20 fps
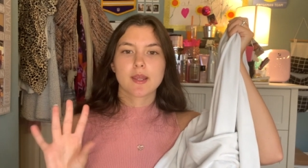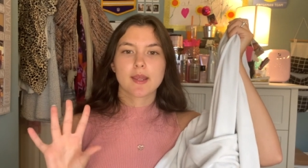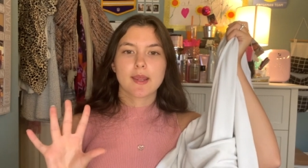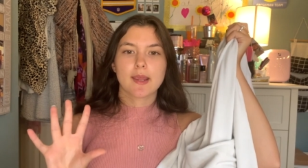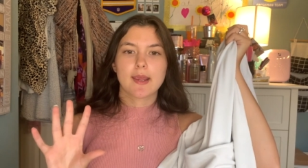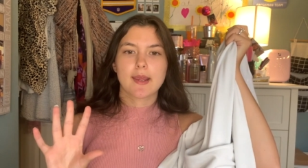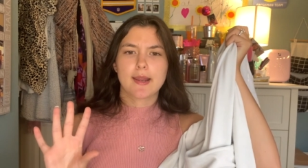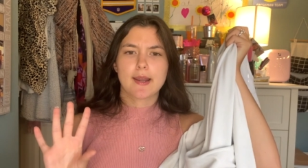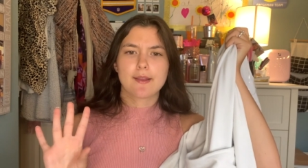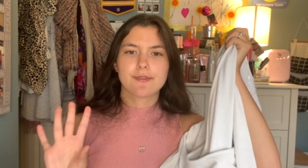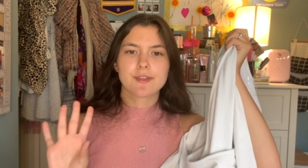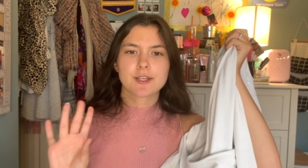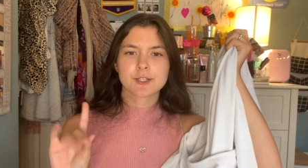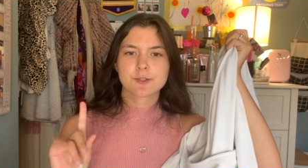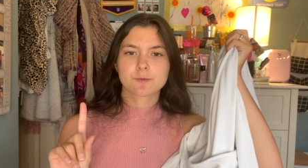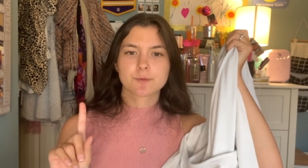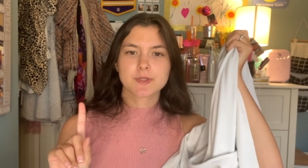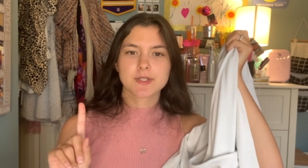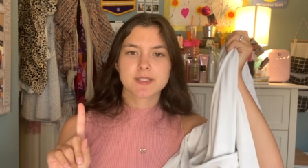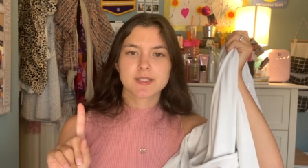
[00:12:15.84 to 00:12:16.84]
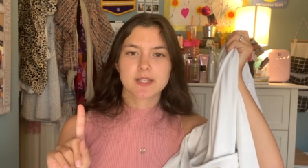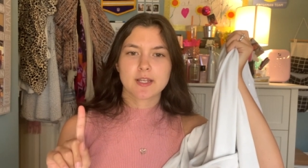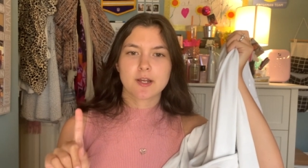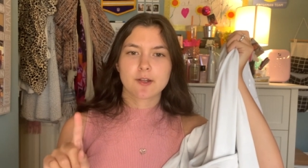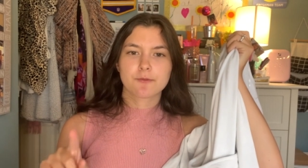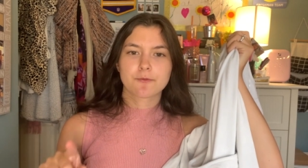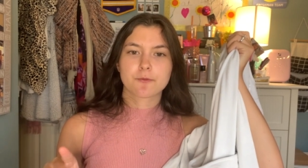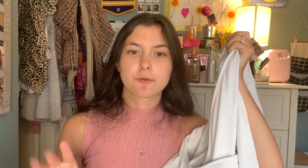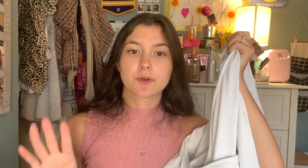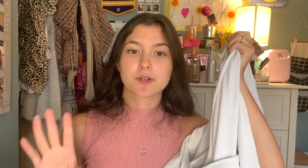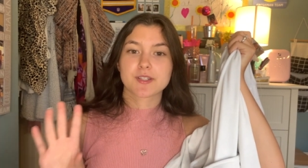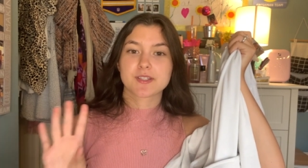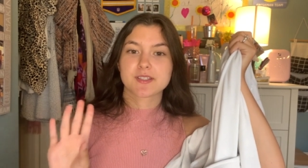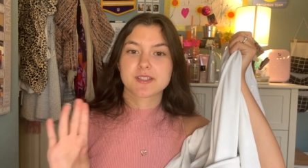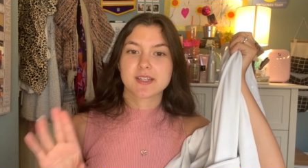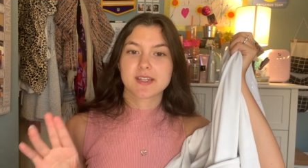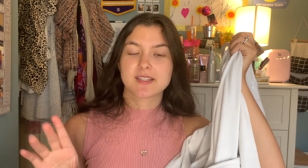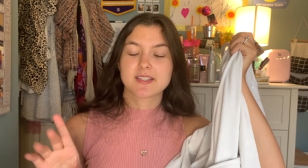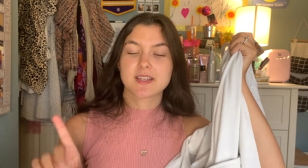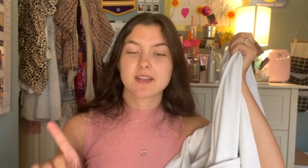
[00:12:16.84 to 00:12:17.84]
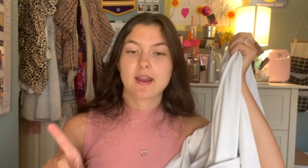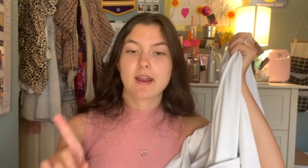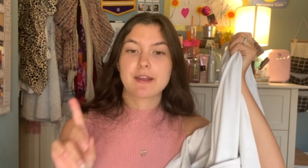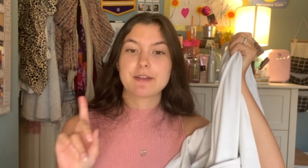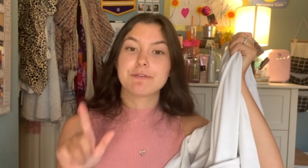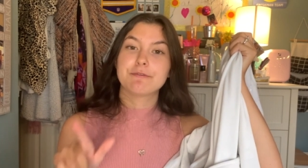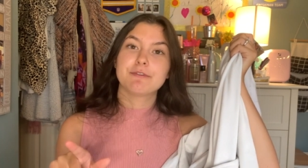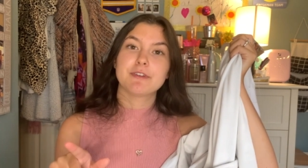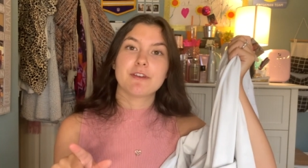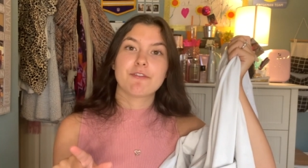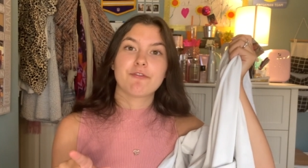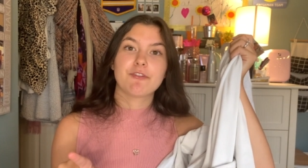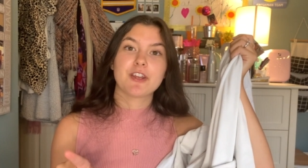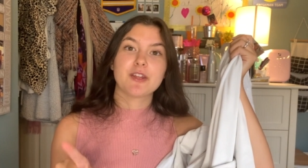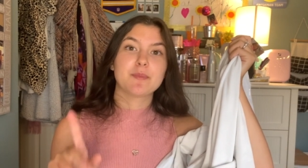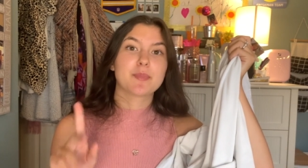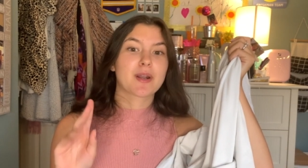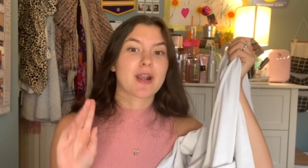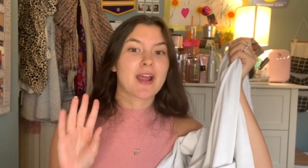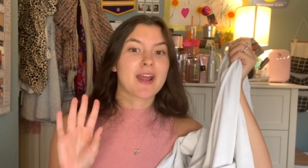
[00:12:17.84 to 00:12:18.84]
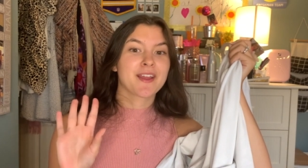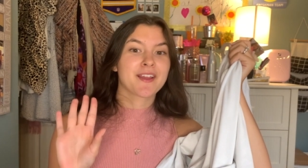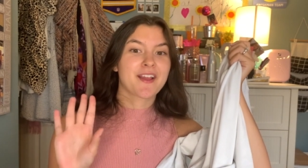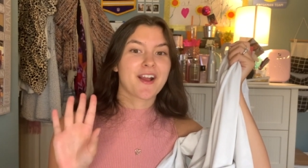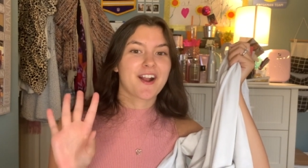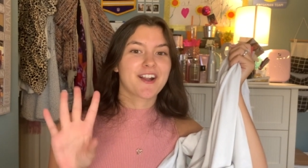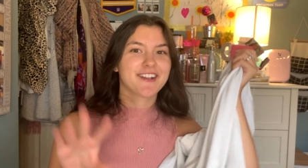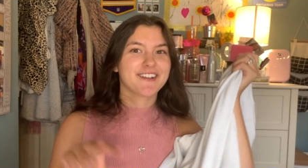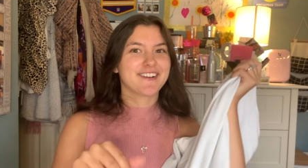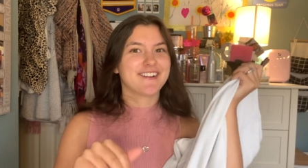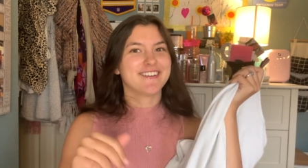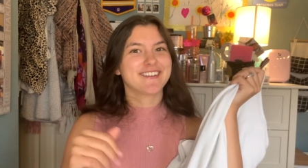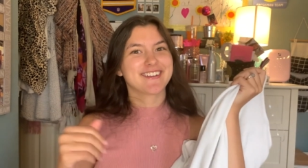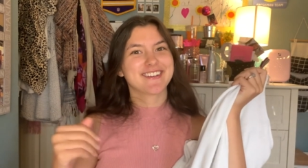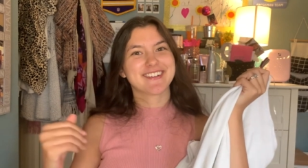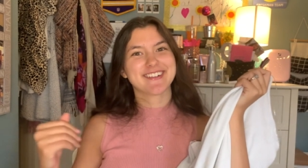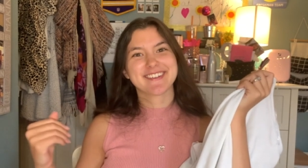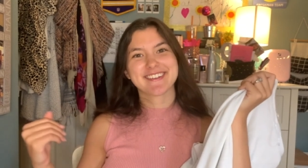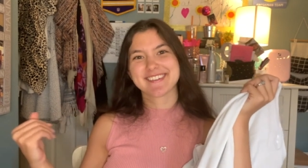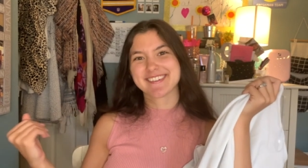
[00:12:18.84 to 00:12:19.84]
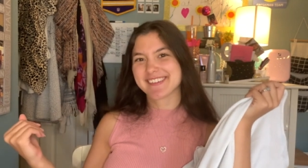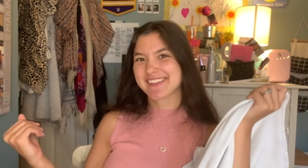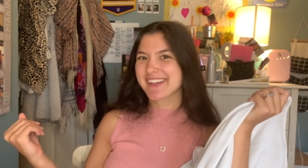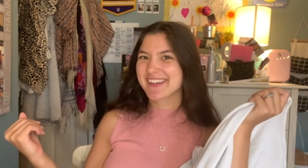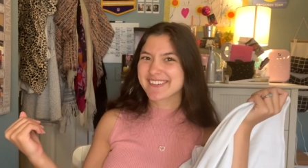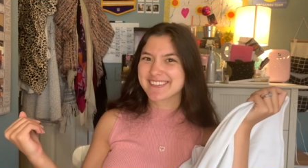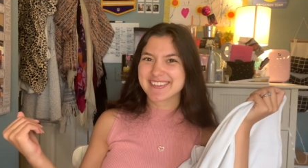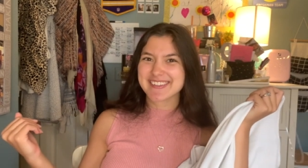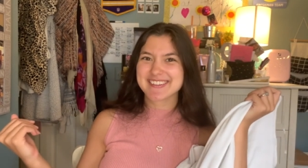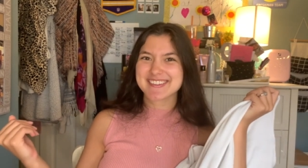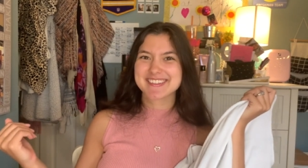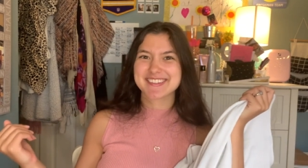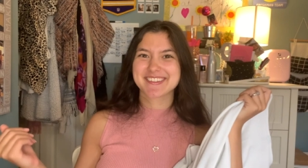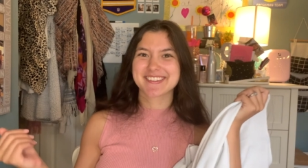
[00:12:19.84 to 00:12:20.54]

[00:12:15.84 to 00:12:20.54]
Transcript: and this retailed for $69.50 but I got it on clearance